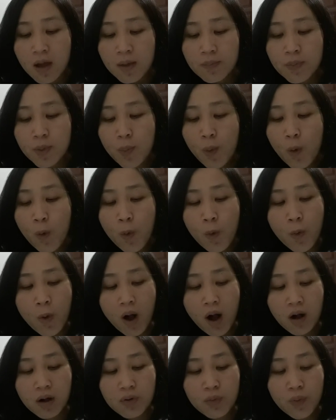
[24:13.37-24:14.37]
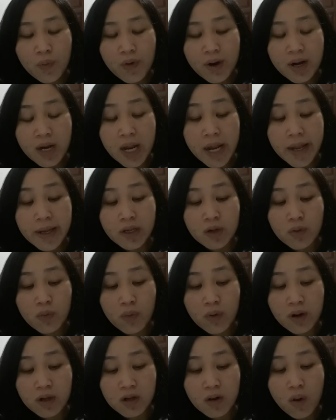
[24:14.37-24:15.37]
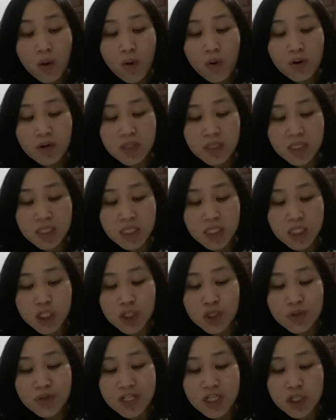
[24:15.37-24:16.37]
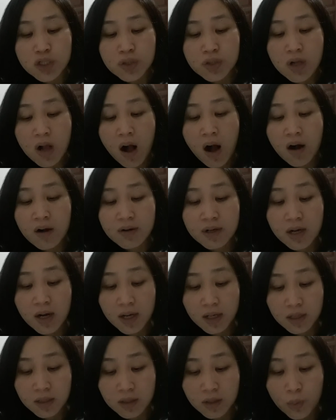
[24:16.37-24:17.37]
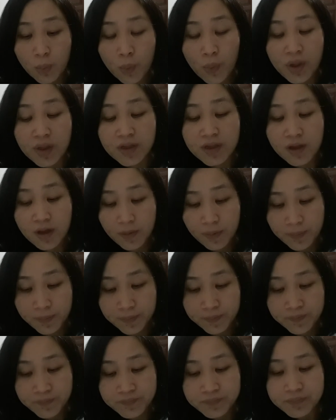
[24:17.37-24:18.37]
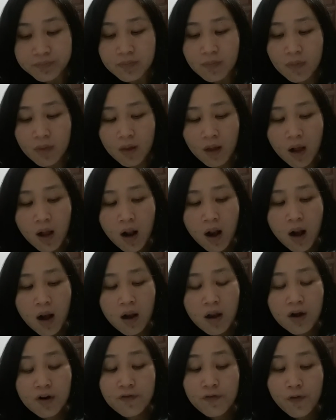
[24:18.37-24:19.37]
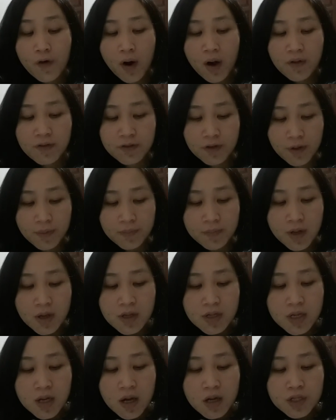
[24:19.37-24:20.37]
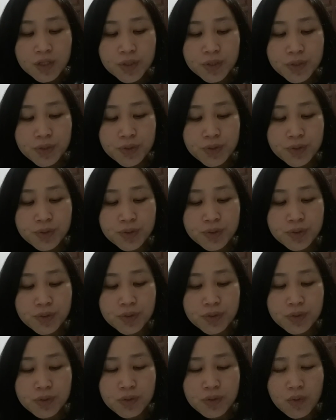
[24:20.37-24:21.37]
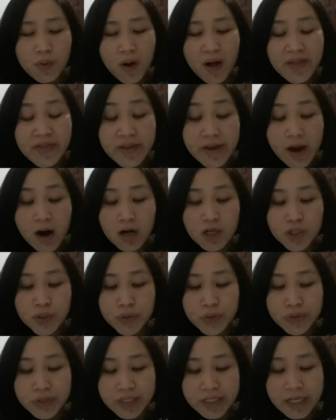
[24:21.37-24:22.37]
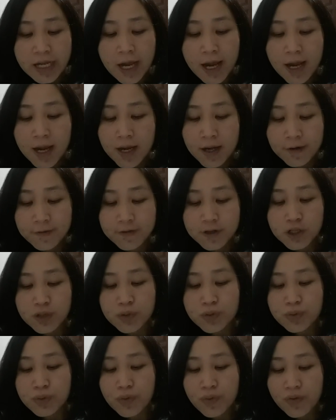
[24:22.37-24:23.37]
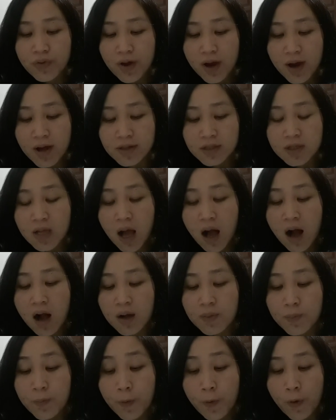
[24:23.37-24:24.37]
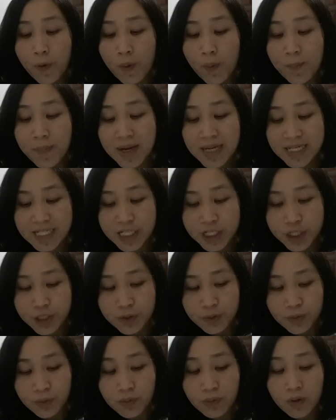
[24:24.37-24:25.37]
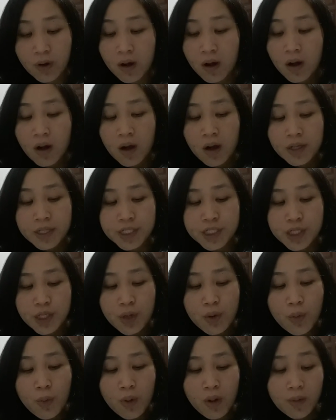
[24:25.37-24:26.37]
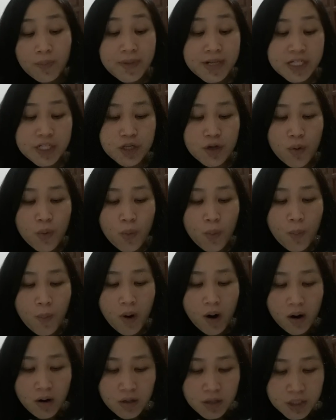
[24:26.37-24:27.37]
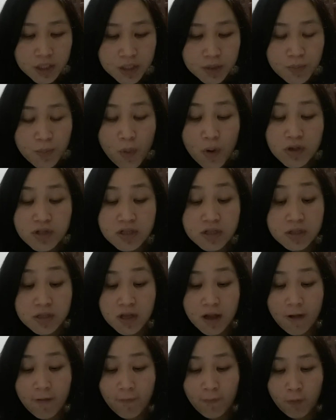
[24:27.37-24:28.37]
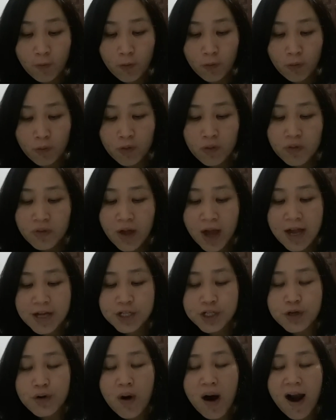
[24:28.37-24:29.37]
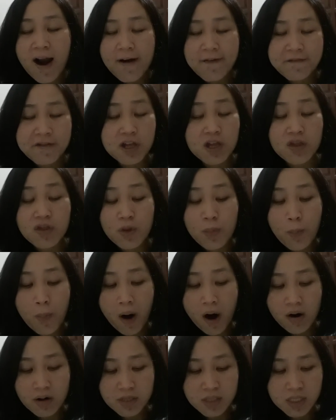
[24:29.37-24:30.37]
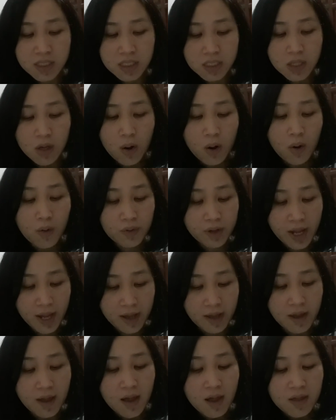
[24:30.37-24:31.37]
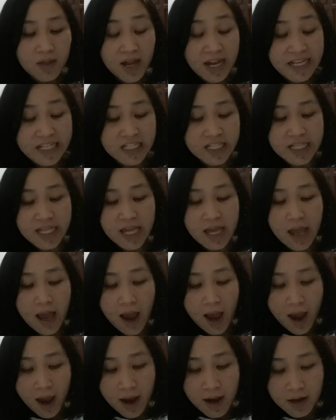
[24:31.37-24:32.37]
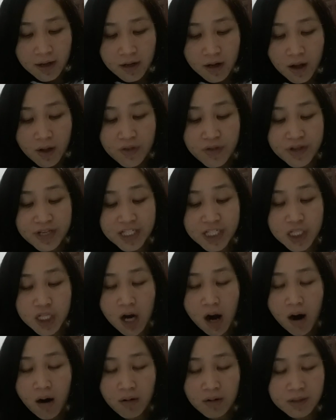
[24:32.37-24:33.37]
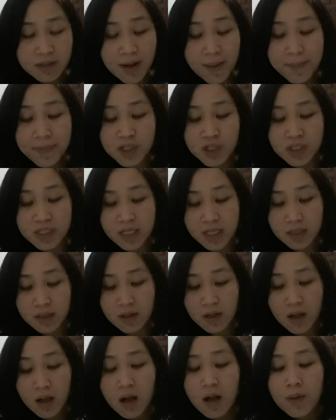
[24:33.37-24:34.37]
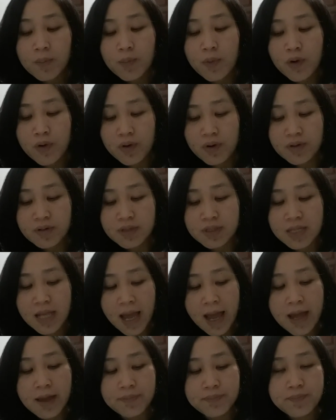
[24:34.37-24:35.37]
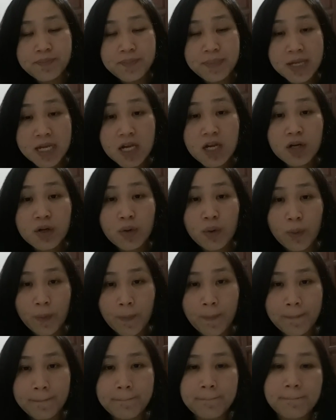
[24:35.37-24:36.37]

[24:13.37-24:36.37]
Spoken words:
People who are great English learners, you need to connect with them. Learn from them. Do what they are doing. If you do that, I promise you will be so much more successful than you have in the past. Okay, that is the end of this talk number 6. Models and peer group.